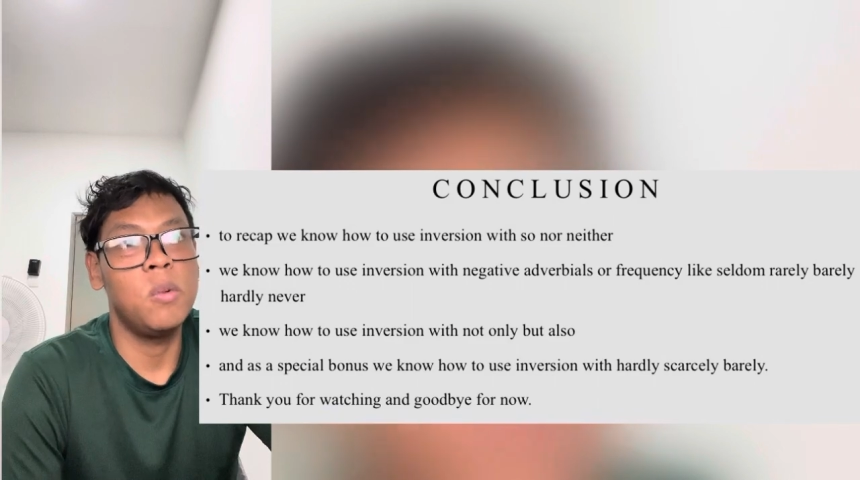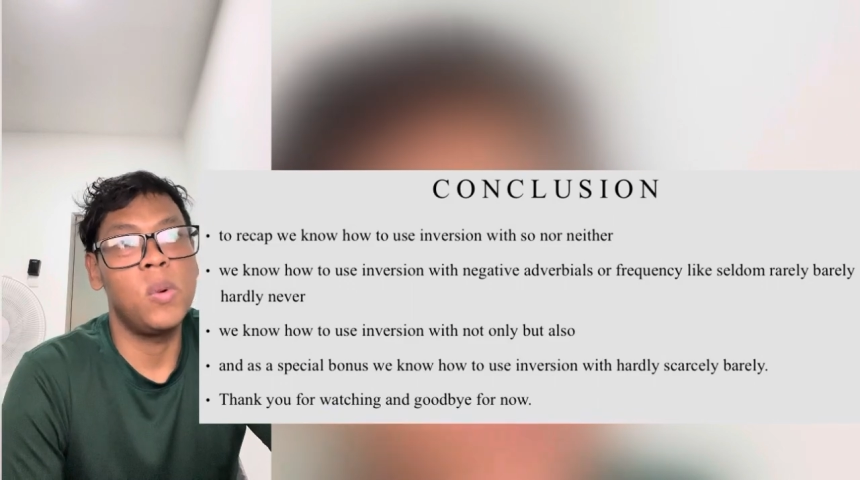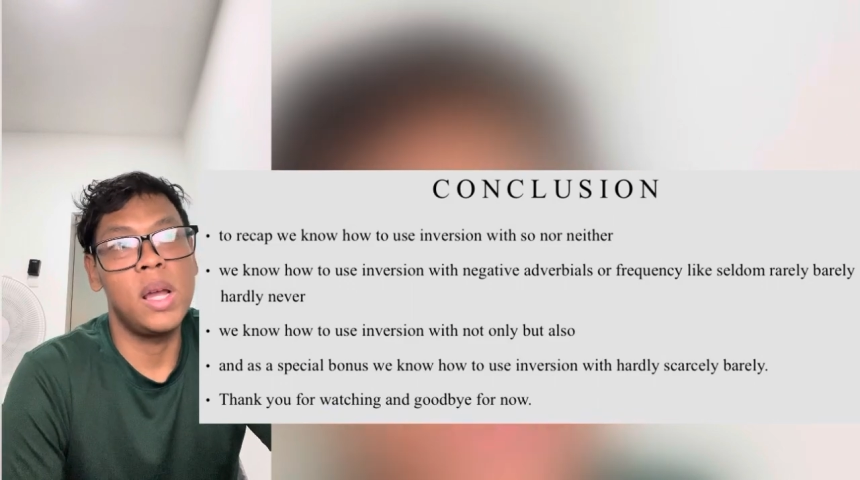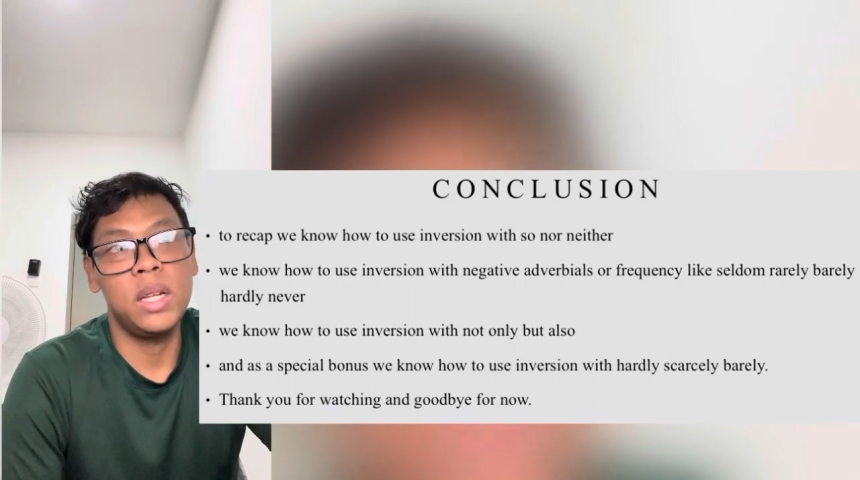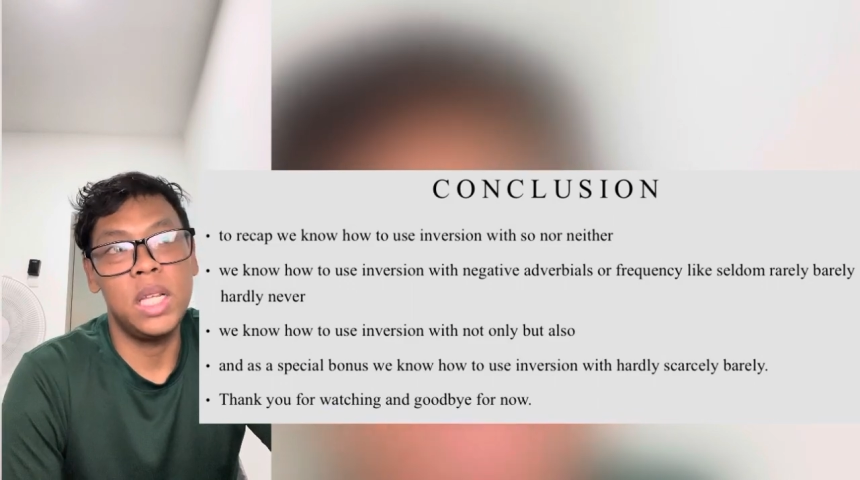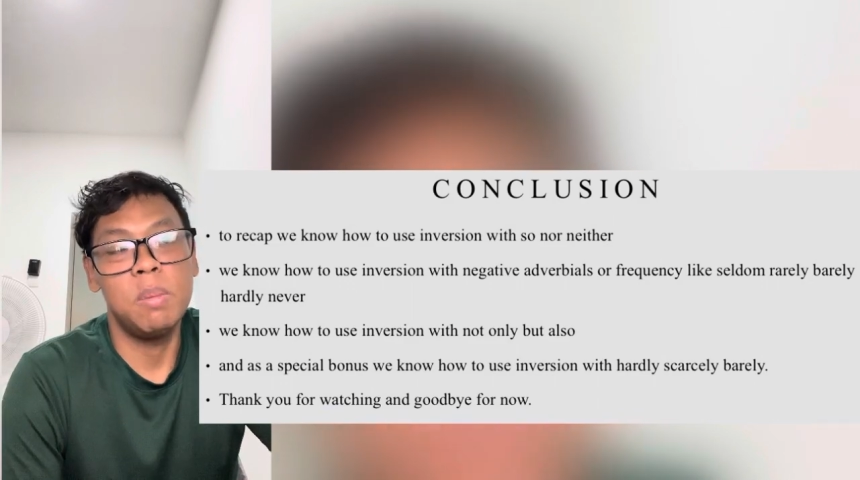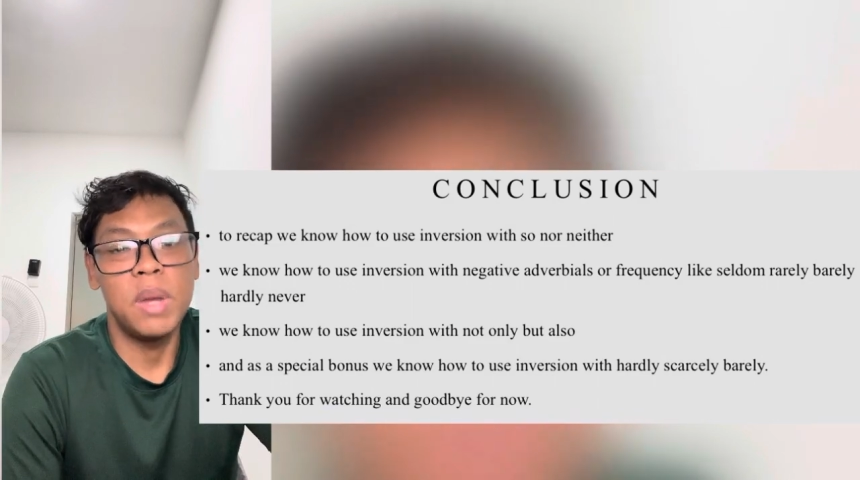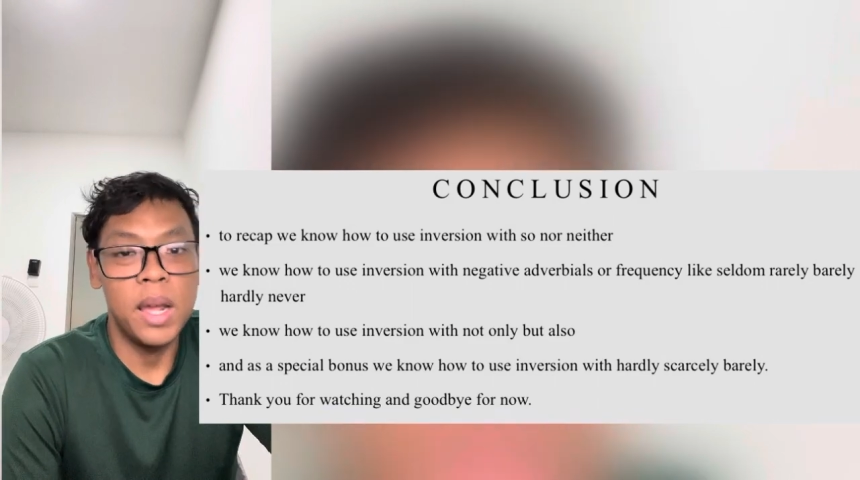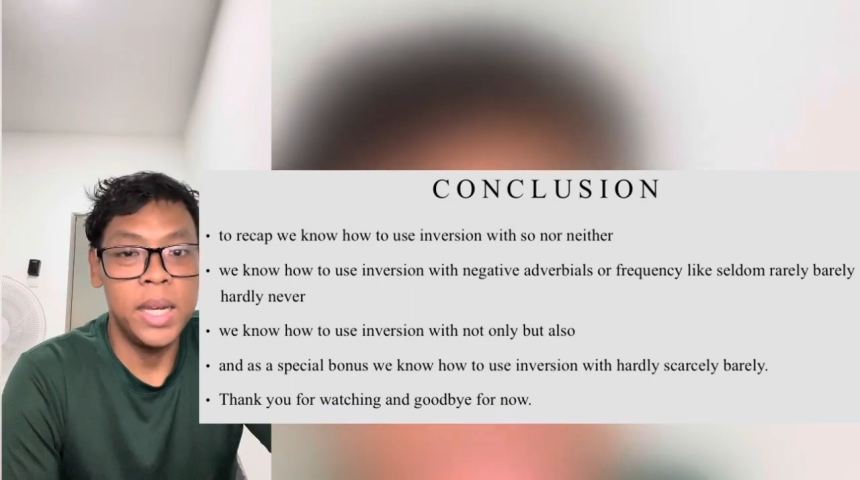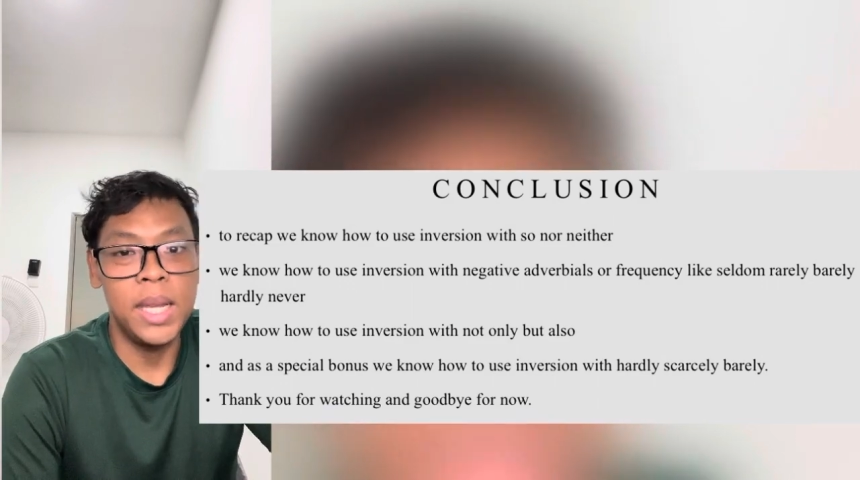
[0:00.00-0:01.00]
rarely,
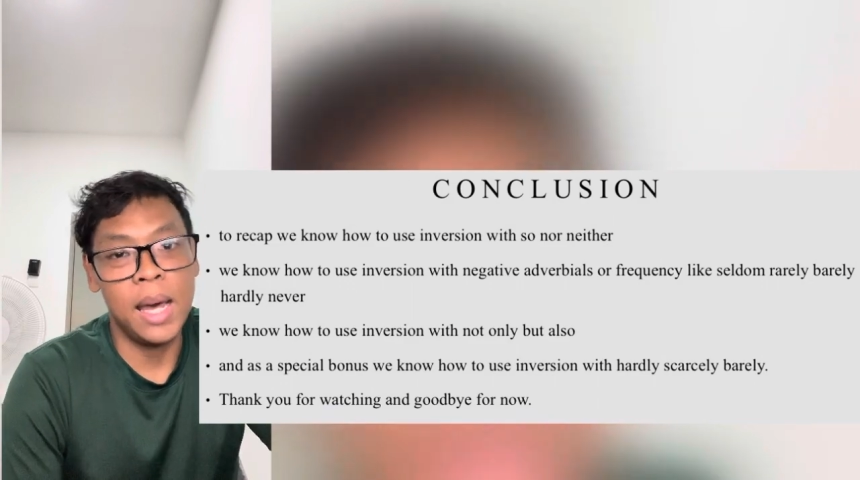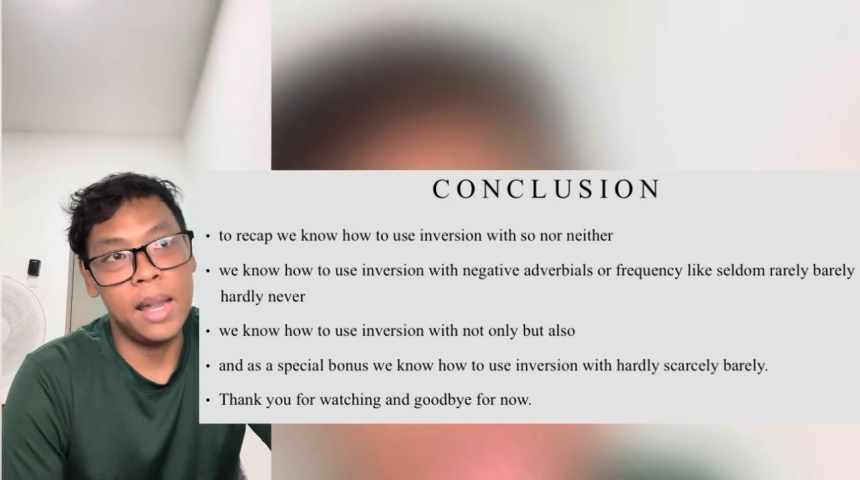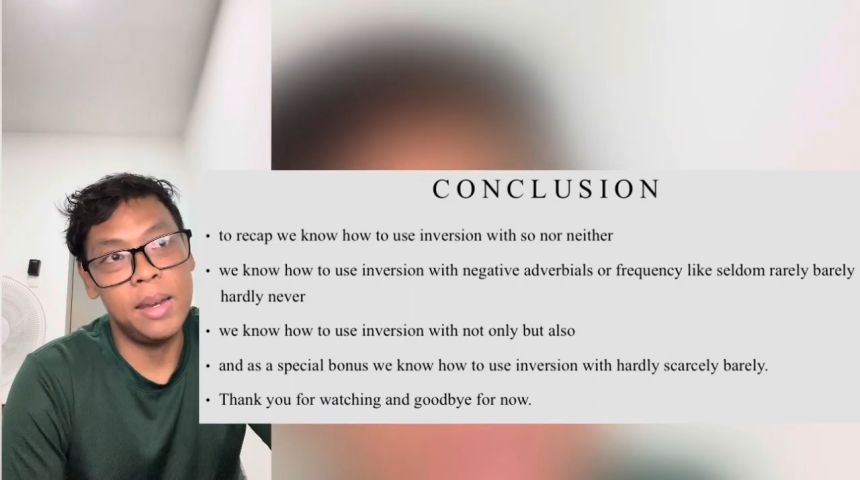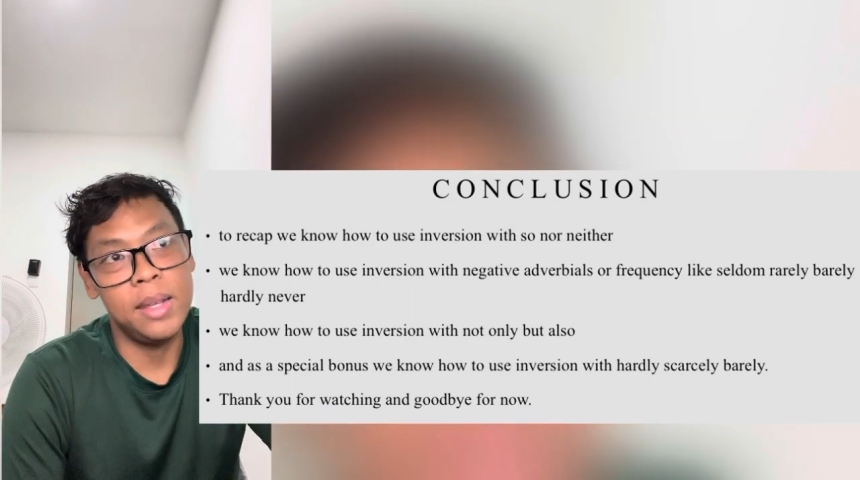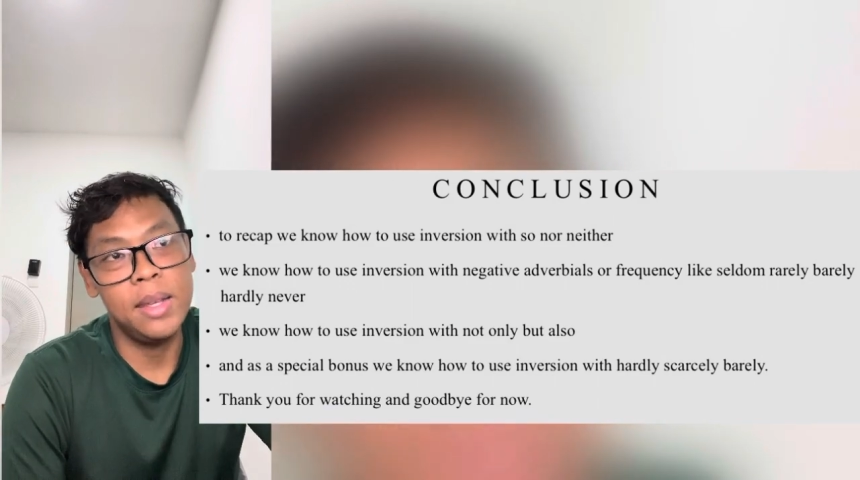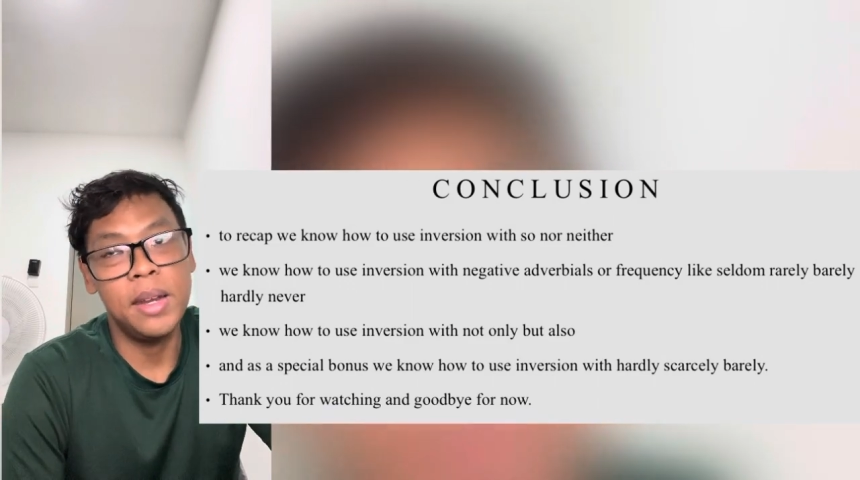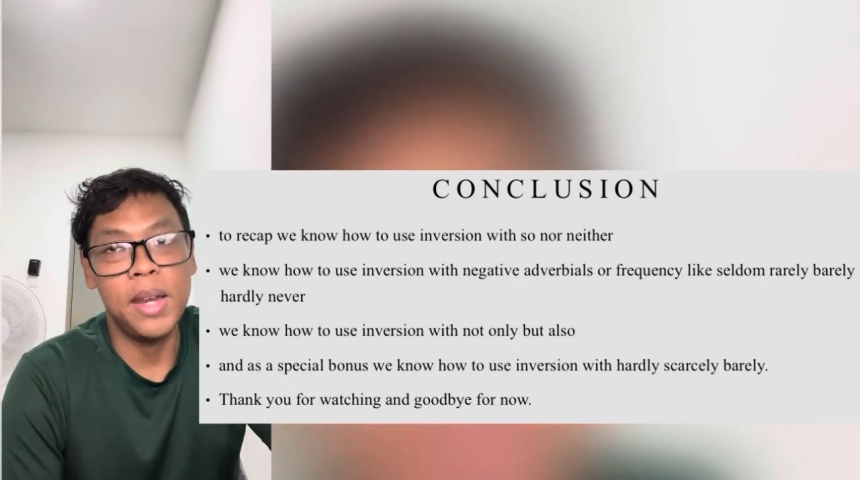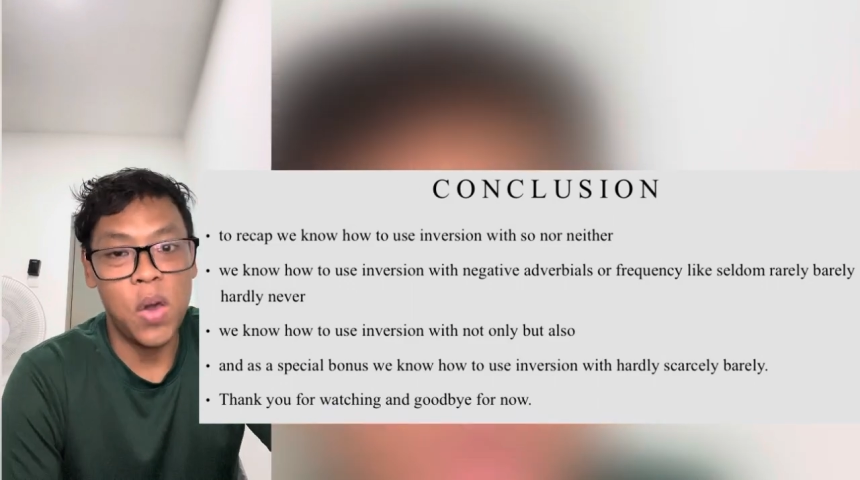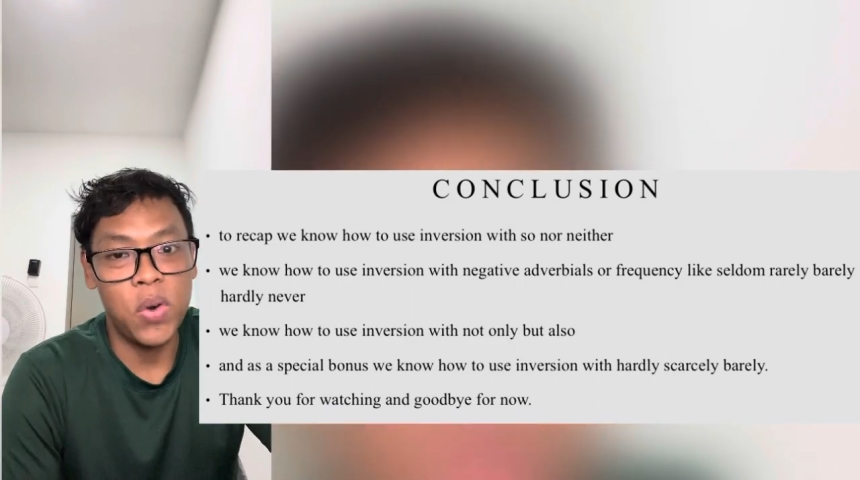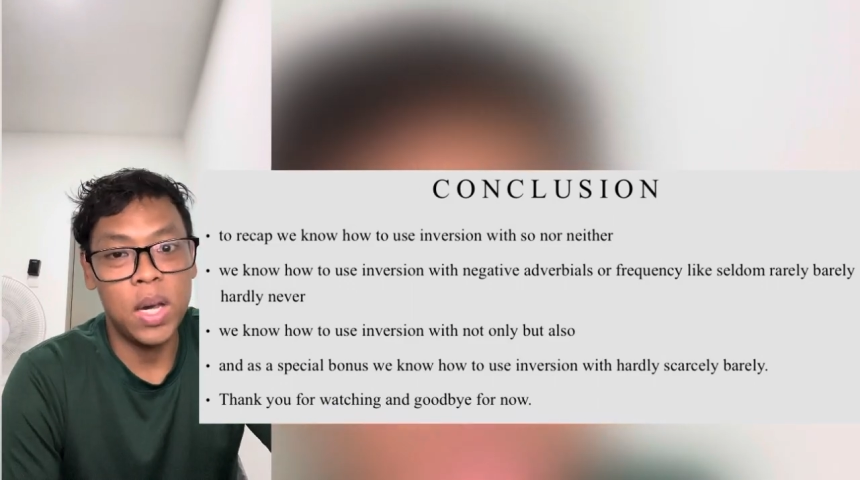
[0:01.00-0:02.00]
barely, hardly,
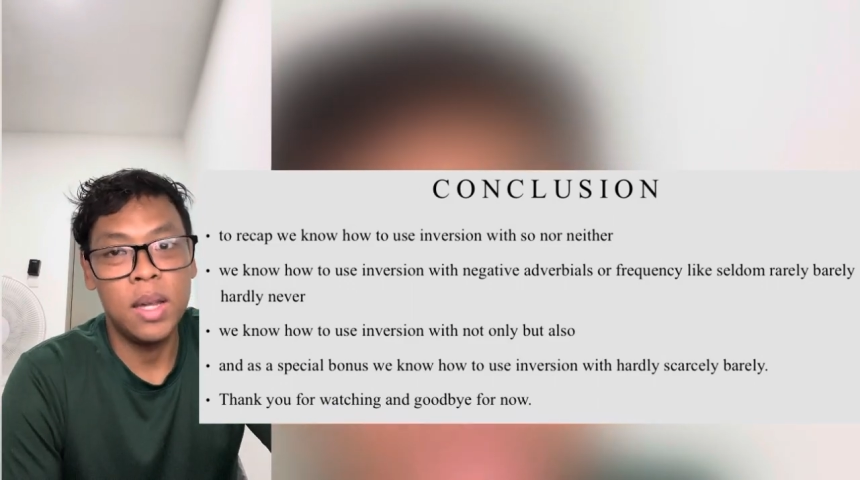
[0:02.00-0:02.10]
never.